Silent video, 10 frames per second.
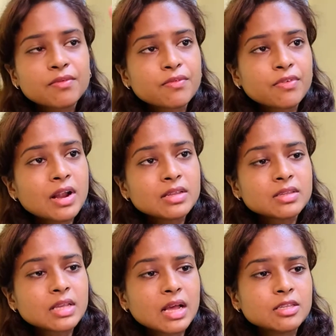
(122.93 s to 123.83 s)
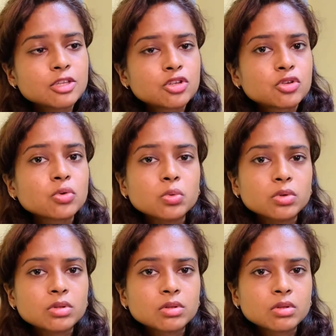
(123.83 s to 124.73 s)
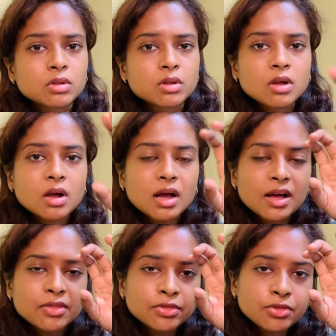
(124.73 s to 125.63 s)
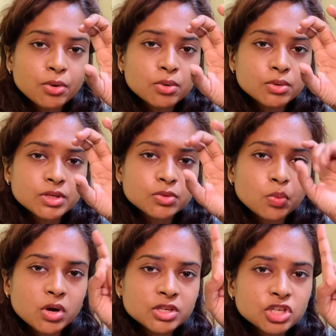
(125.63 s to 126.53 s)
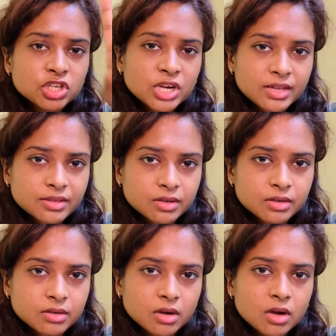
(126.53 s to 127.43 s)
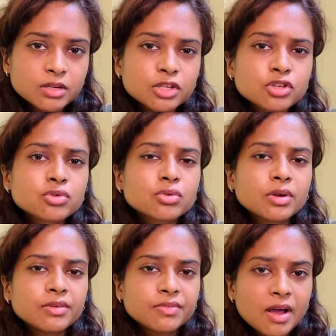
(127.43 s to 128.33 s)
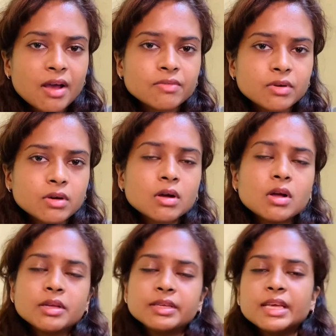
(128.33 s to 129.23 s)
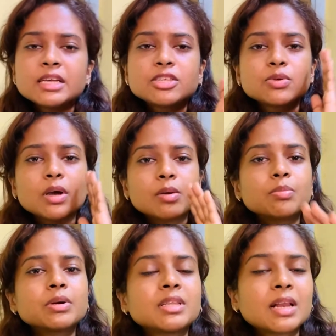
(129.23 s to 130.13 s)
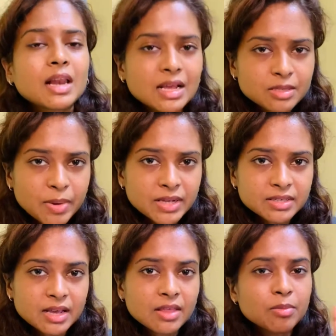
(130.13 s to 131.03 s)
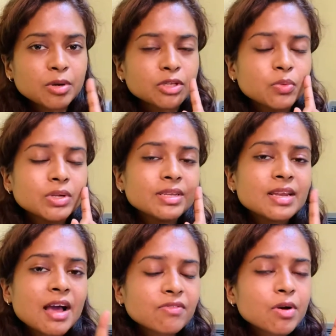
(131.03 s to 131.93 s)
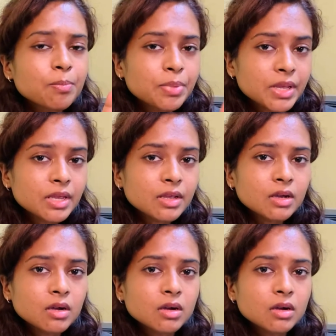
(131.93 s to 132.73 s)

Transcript: friends, and soul. Those, once shattered, are destroyed forever. Yes, you can put the glass back together, but it would never be